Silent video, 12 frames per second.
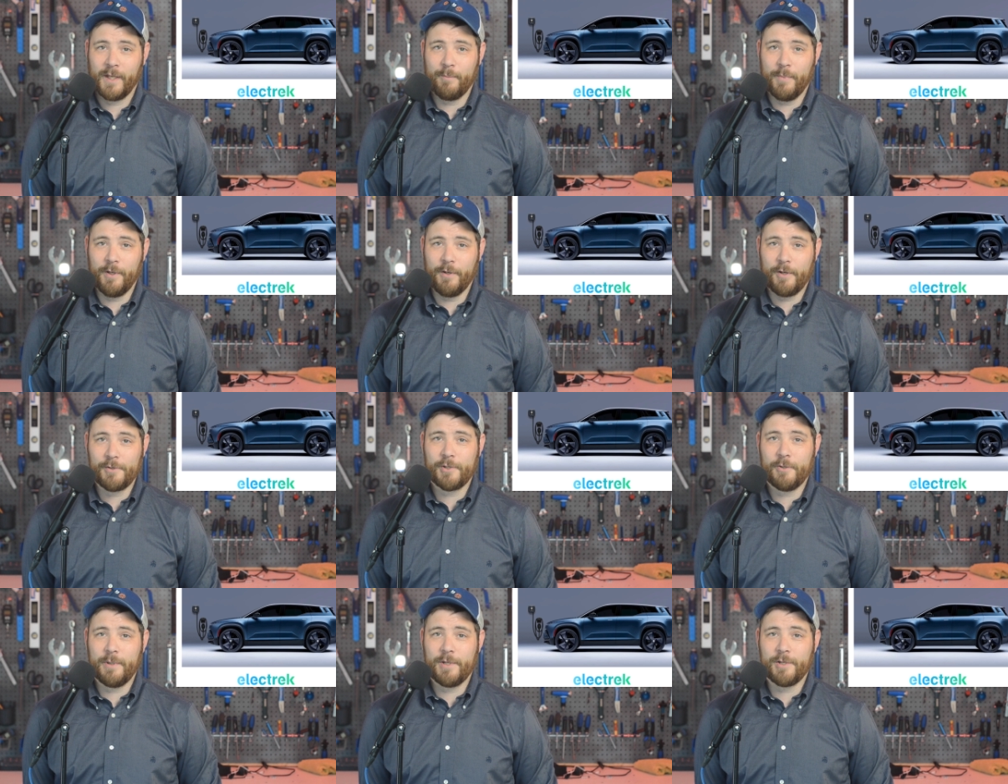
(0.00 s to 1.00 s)
But
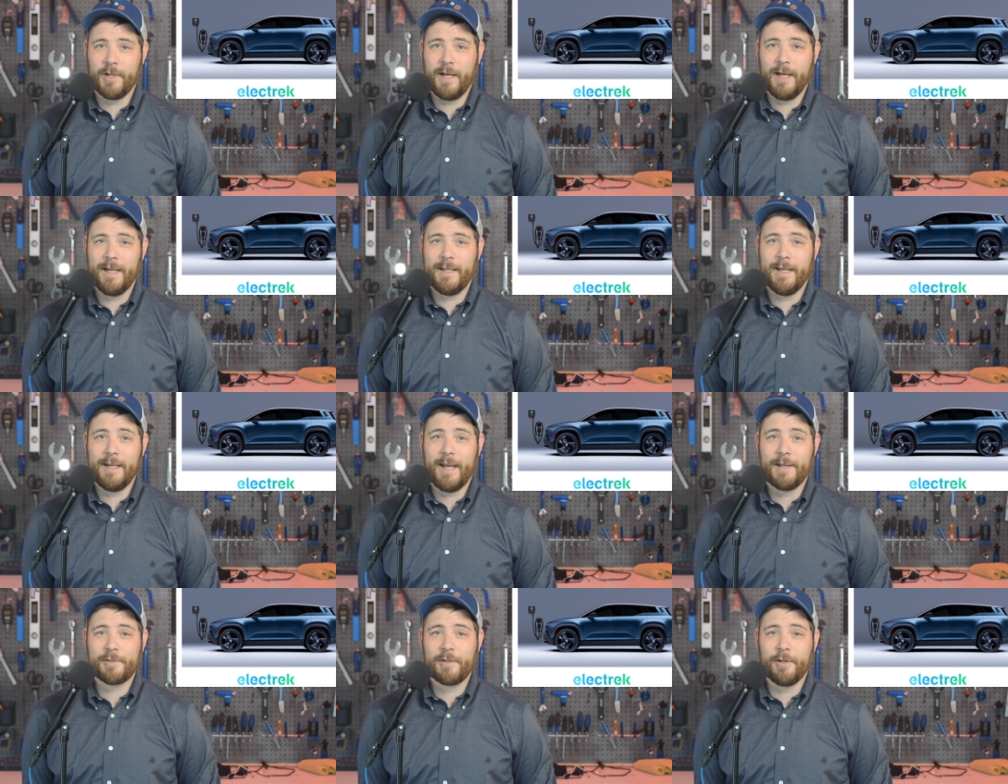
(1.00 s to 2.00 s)
also in July, they
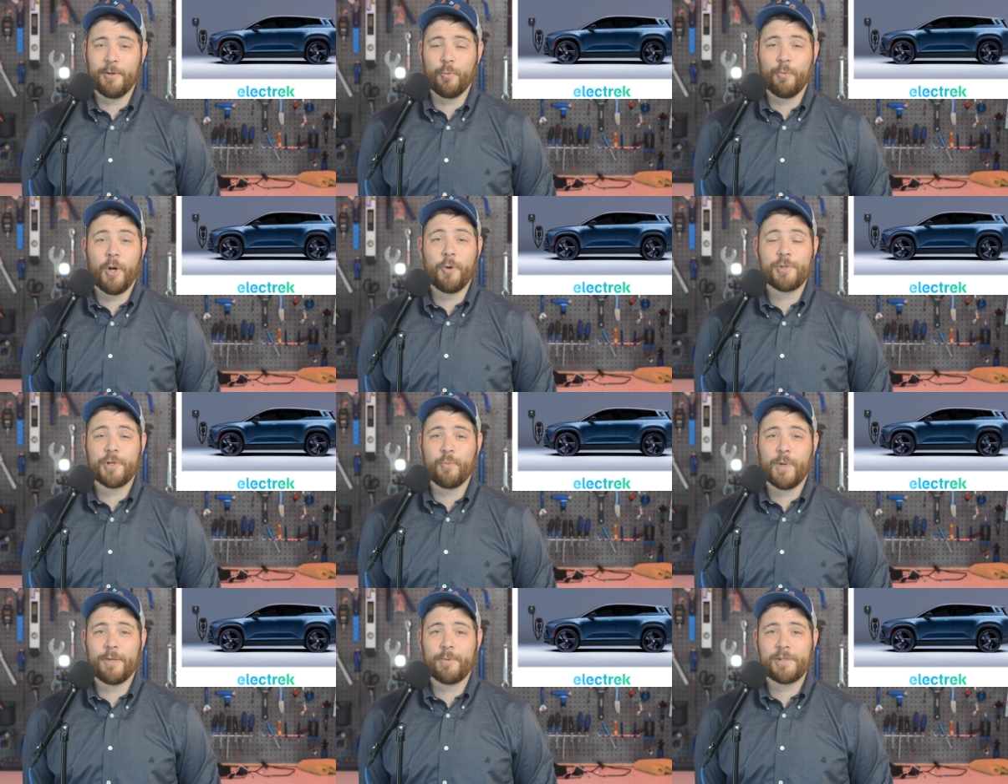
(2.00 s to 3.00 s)
asked their Ocean
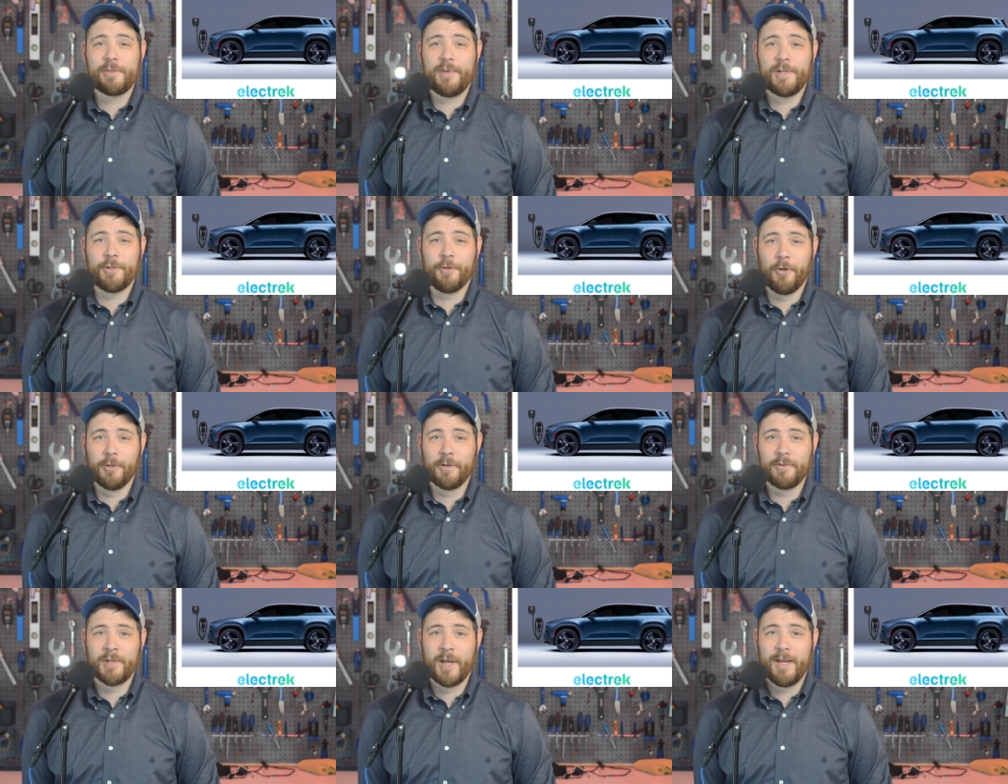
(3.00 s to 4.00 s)
One reservation
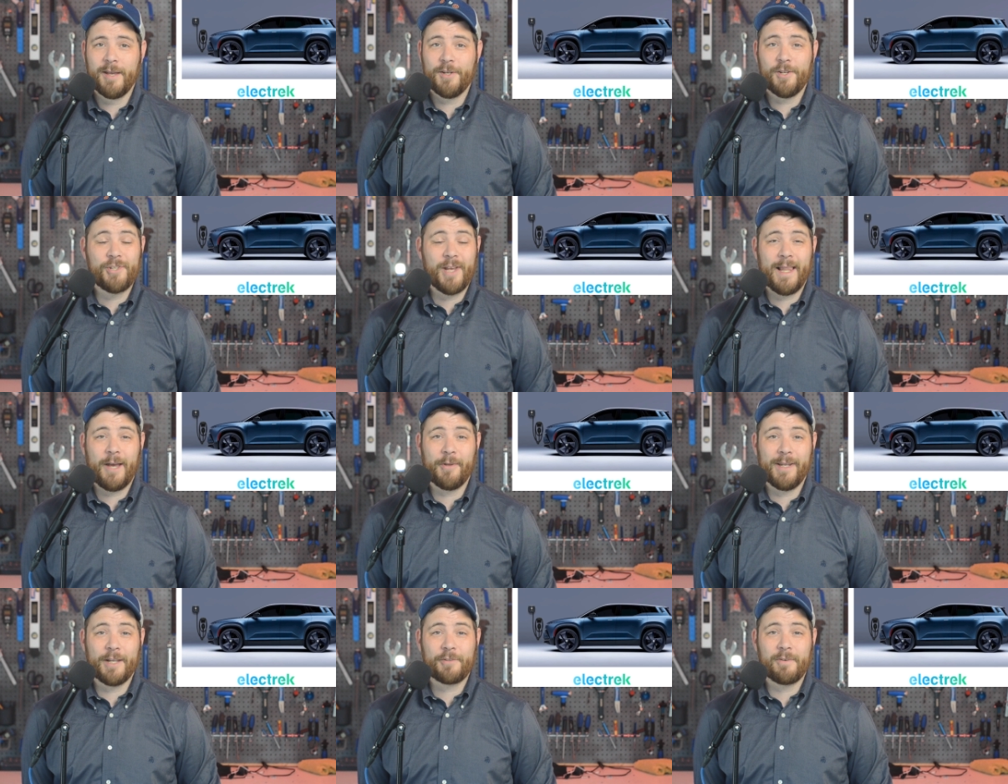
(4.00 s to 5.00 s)
holders to shell
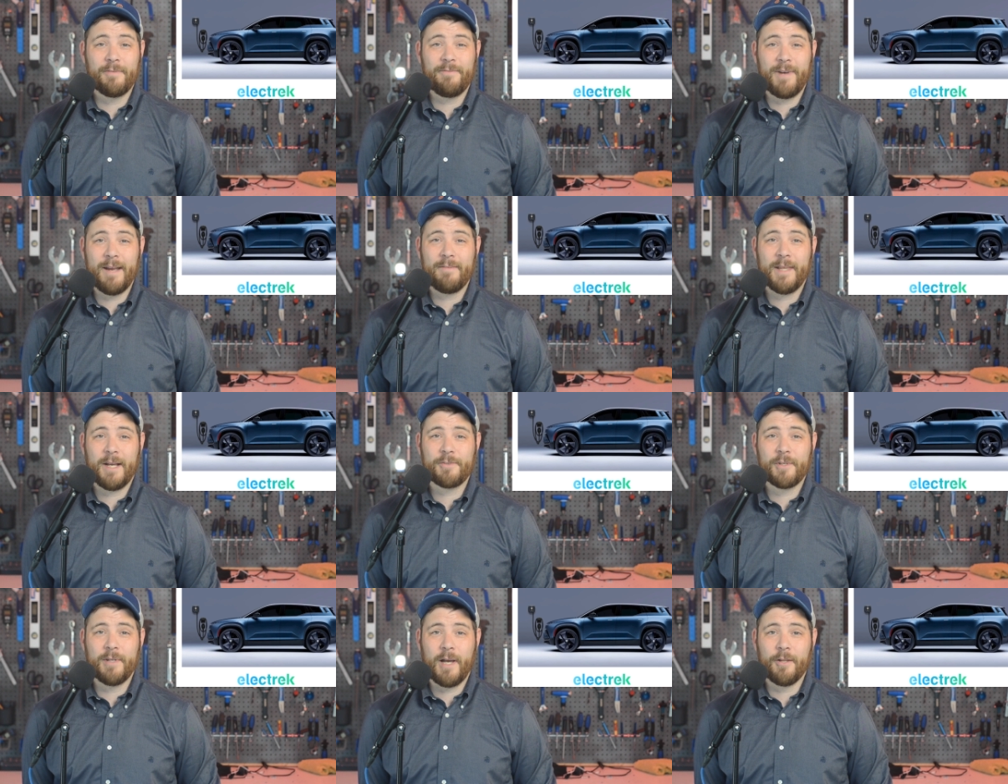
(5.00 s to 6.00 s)
out an extra
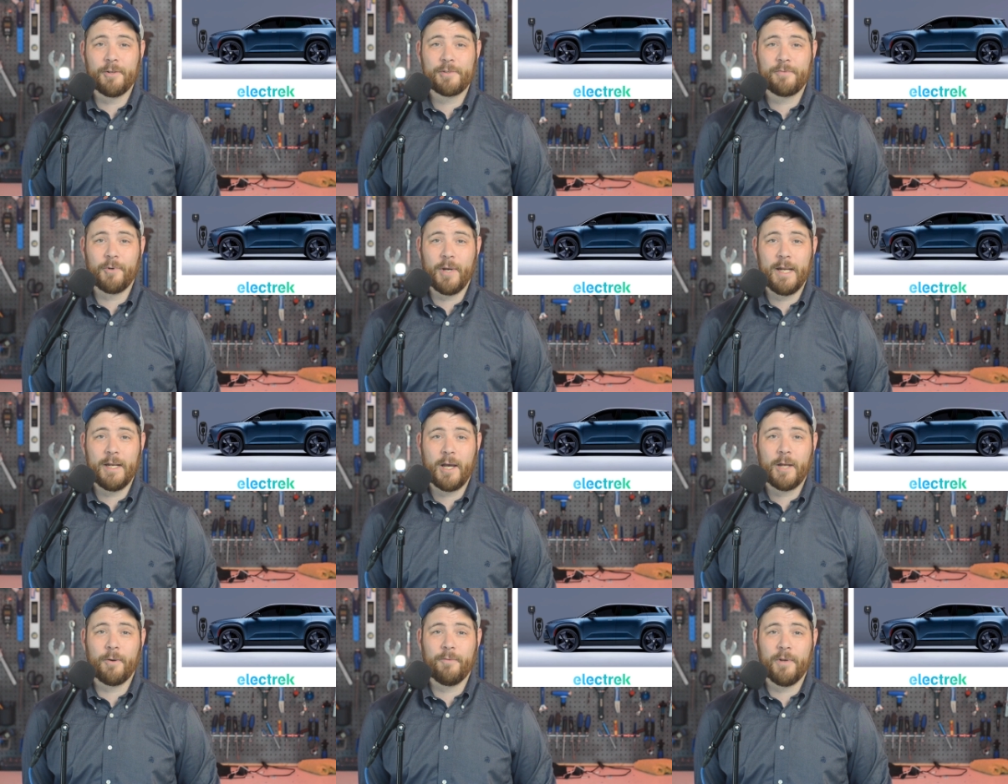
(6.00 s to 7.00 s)
$5,000 for a
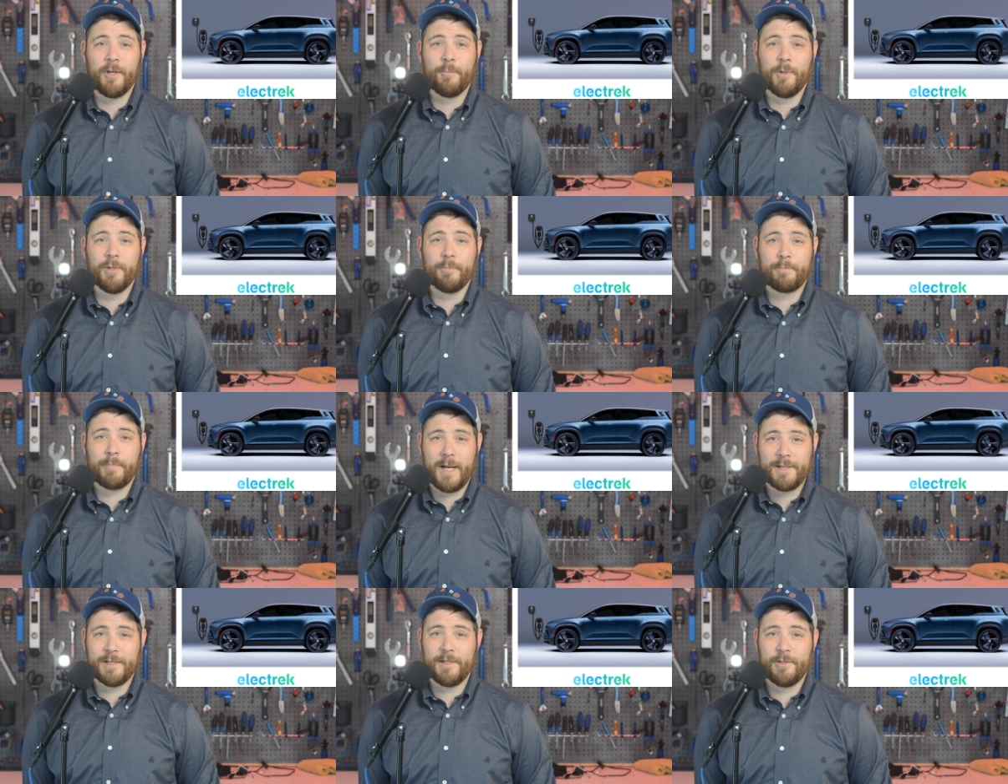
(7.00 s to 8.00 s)
non refundable
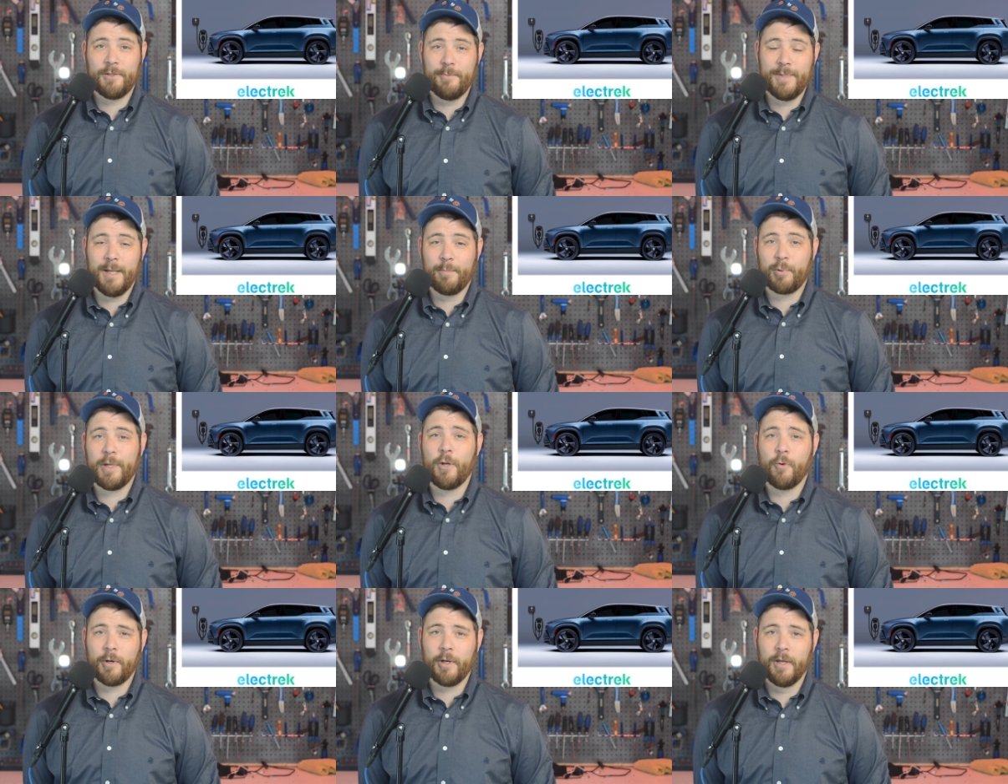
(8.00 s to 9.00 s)
deposit to be a pre
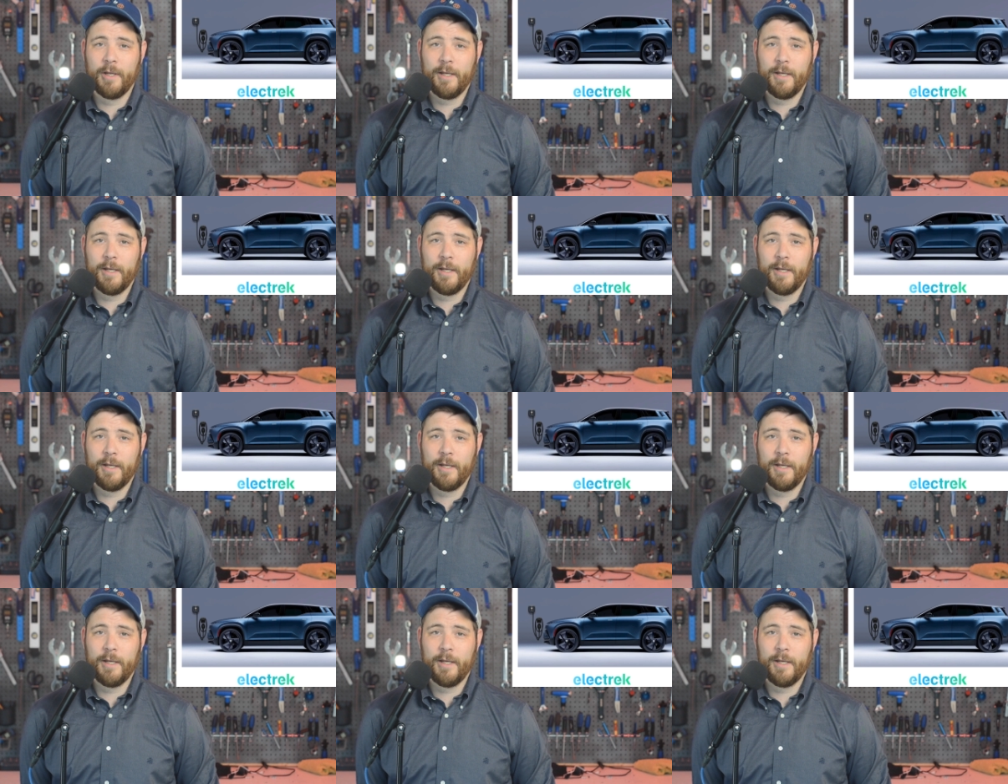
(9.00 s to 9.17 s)
order,